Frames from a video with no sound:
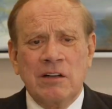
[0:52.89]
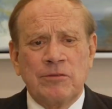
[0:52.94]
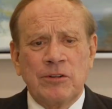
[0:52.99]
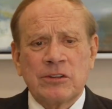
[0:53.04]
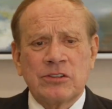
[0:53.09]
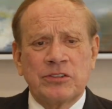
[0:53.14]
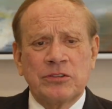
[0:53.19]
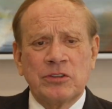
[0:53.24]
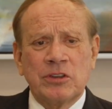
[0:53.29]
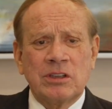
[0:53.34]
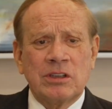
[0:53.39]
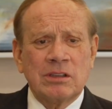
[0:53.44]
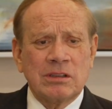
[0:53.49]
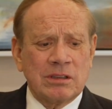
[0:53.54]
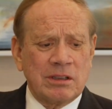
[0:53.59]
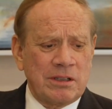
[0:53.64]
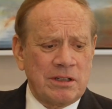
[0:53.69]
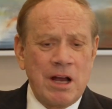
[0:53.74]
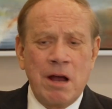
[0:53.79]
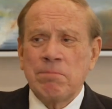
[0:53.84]
First of all,
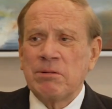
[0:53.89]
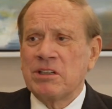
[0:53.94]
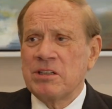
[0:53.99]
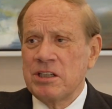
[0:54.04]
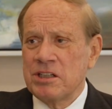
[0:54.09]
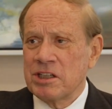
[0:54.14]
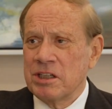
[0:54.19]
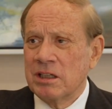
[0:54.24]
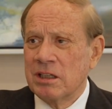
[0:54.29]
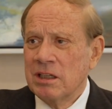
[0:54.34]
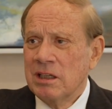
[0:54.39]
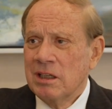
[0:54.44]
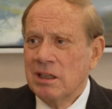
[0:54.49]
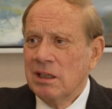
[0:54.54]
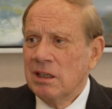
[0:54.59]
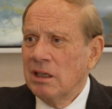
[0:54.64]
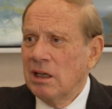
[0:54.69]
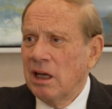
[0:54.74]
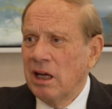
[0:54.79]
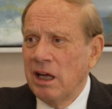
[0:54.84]
competition.
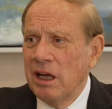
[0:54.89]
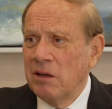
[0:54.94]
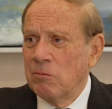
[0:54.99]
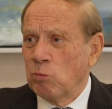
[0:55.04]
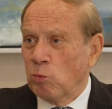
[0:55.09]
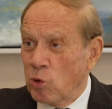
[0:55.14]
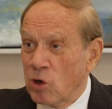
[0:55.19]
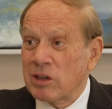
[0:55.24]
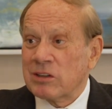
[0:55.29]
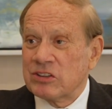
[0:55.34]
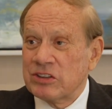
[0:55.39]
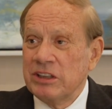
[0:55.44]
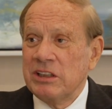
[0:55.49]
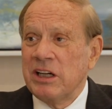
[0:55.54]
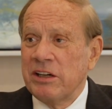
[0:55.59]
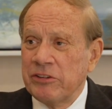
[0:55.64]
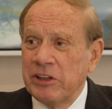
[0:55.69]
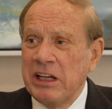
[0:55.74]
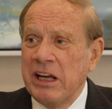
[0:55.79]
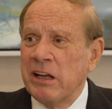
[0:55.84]
It works in
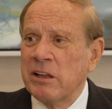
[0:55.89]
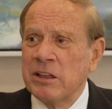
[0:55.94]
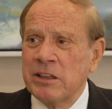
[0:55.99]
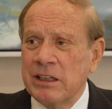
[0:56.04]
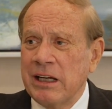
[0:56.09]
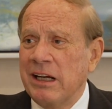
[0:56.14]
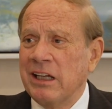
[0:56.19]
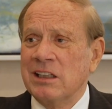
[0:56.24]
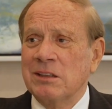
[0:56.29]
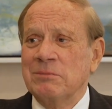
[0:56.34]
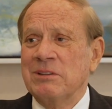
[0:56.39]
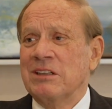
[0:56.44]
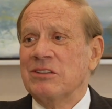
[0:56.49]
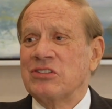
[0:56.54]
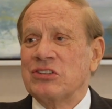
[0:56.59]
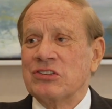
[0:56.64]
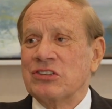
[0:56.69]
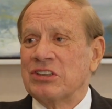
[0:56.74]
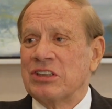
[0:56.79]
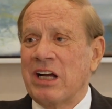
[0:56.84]
every other element of
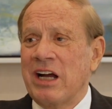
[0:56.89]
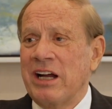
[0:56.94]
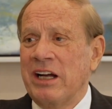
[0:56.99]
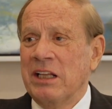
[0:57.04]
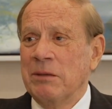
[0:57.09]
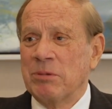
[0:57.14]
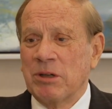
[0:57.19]
society,